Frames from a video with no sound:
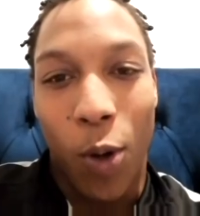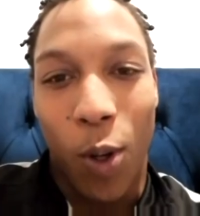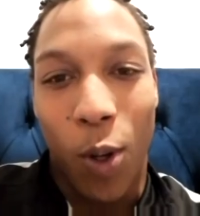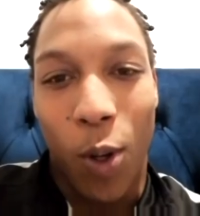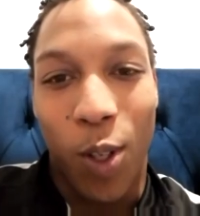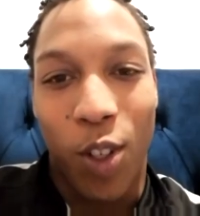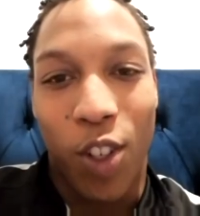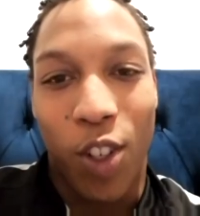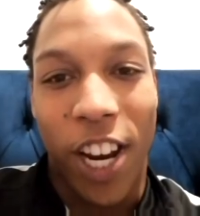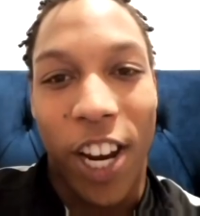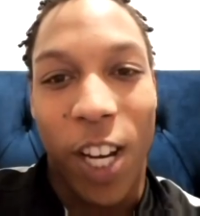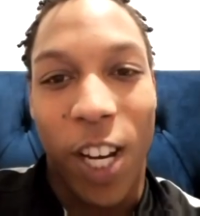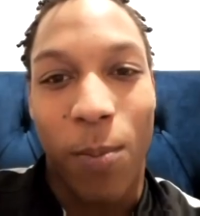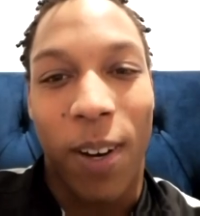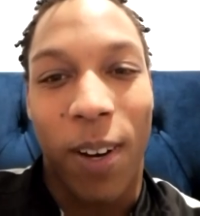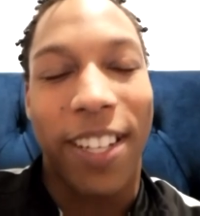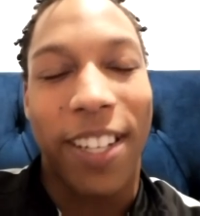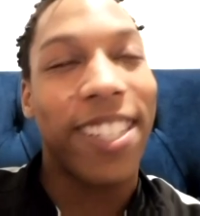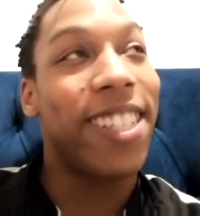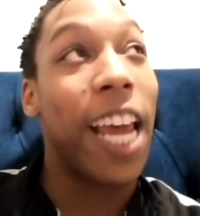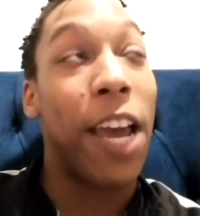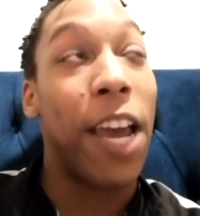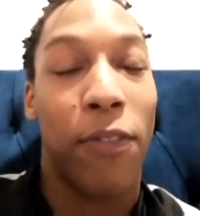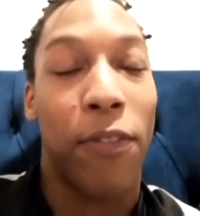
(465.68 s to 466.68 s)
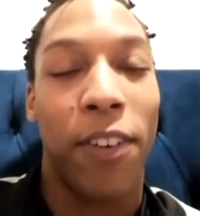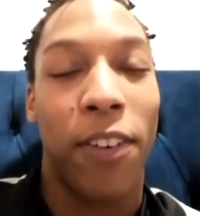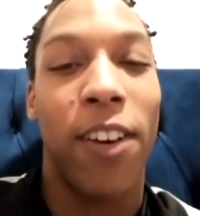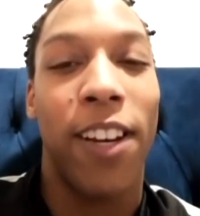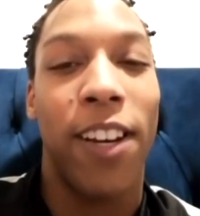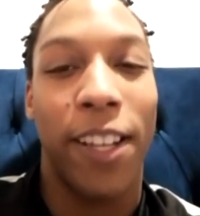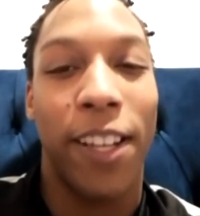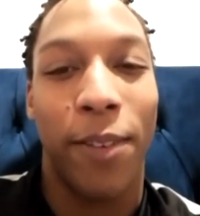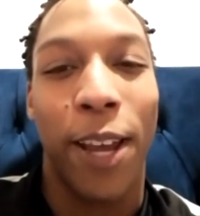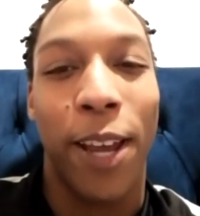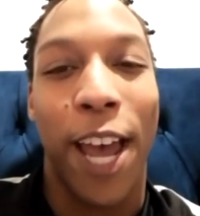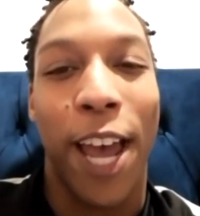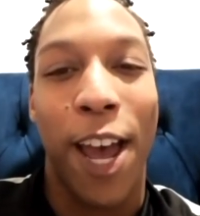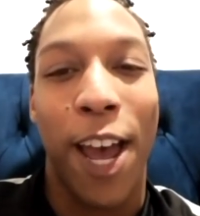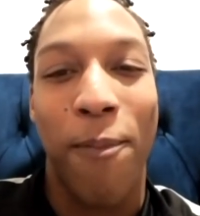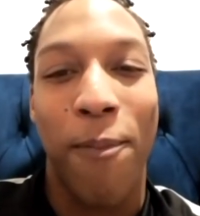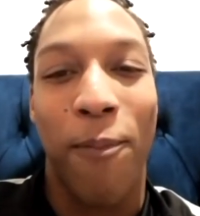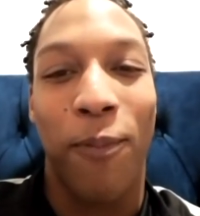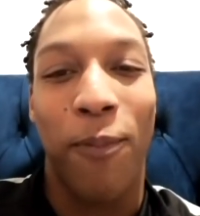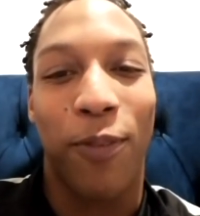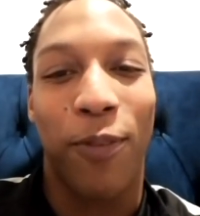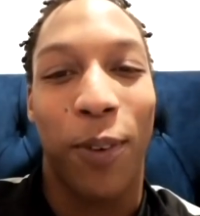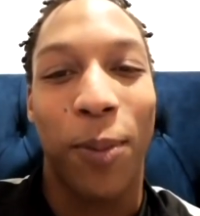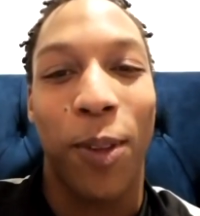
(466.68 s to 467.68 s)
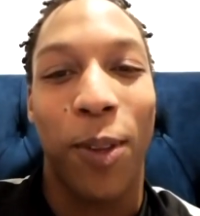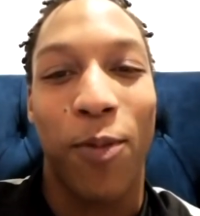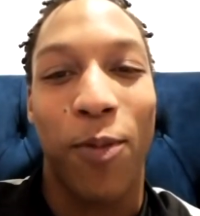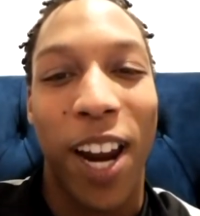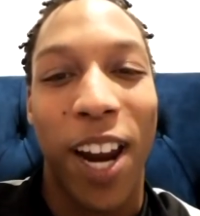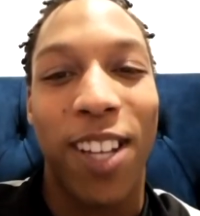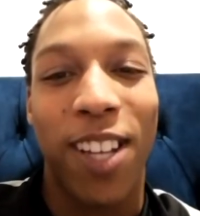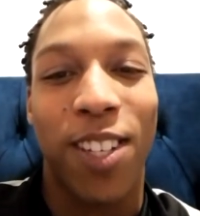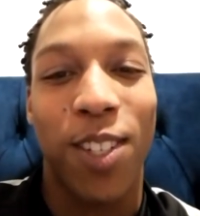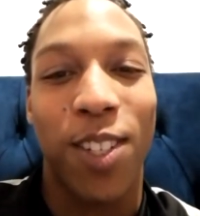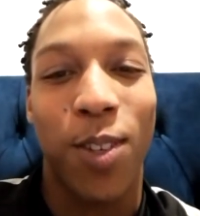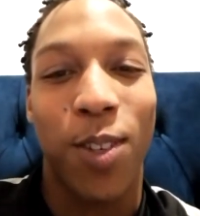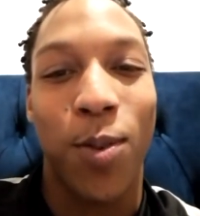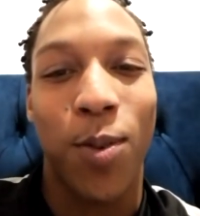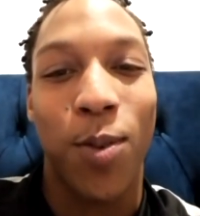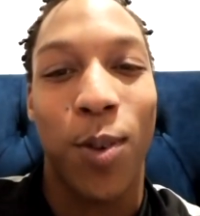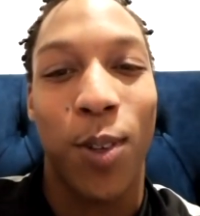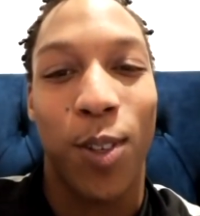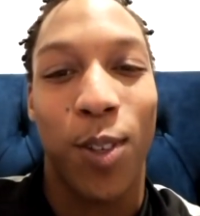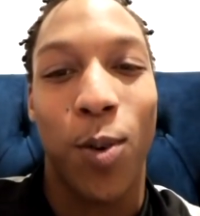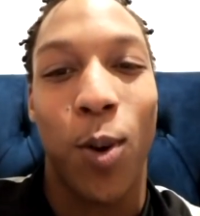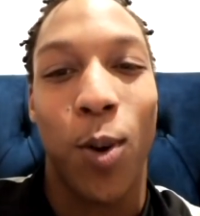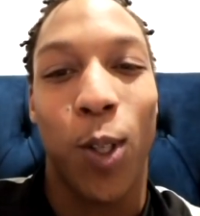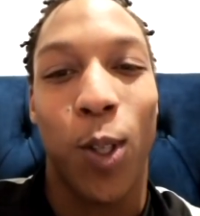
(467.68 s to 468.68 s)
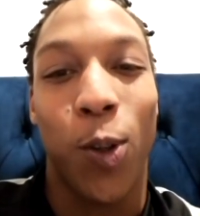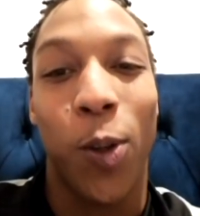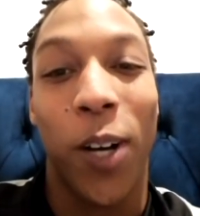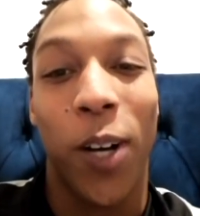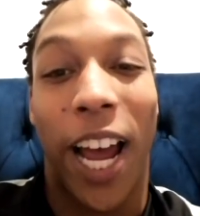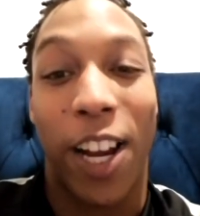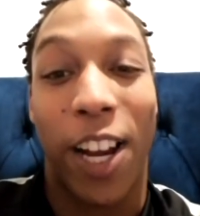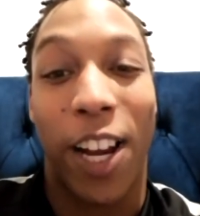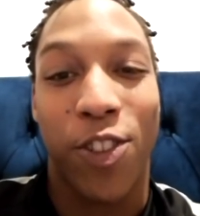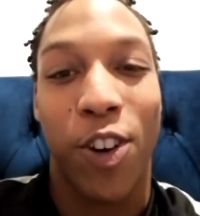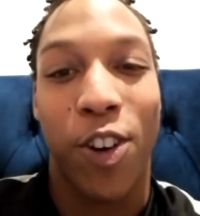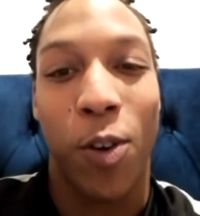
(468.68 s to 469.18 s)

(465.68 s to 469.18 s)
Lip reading: who's changed my life? Definitely. Yeah. From the racing school was a horse called Astro